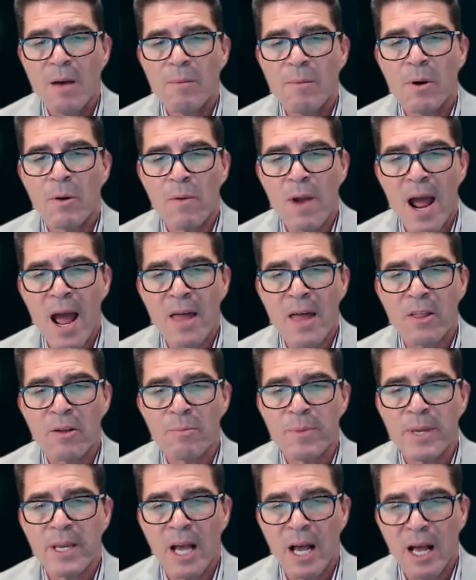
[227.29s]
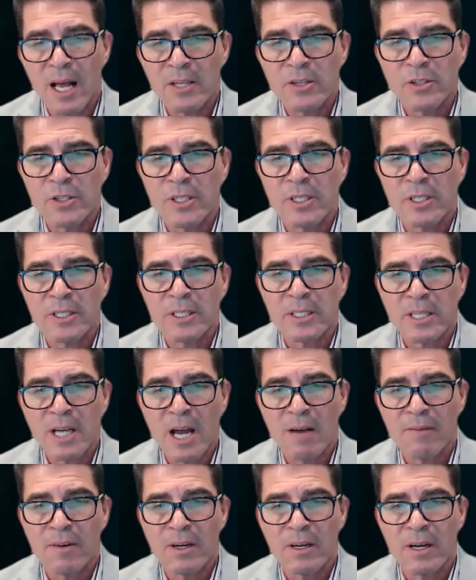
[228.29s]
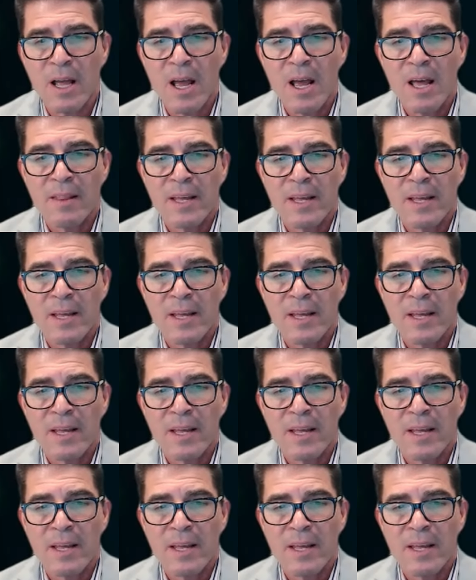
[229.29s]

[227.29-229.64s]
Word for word: but rather because she discovered